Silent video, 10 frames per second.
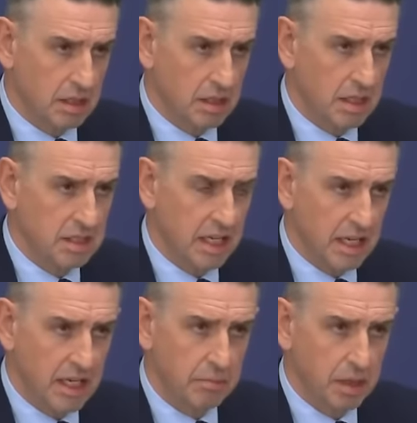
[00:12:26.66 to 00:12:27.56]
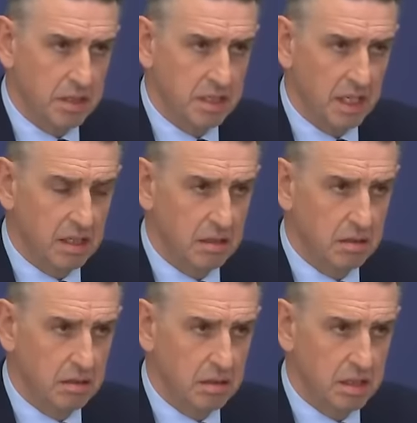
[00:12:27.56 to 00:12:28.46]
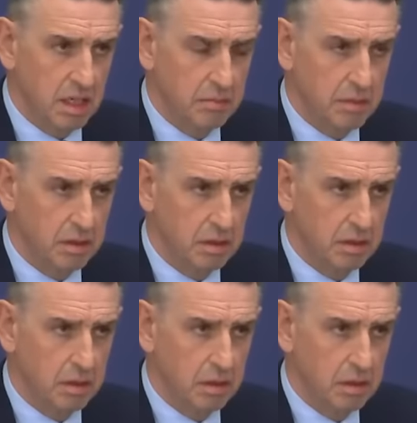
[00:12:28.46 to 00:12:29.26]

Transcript: Is that in my second statement?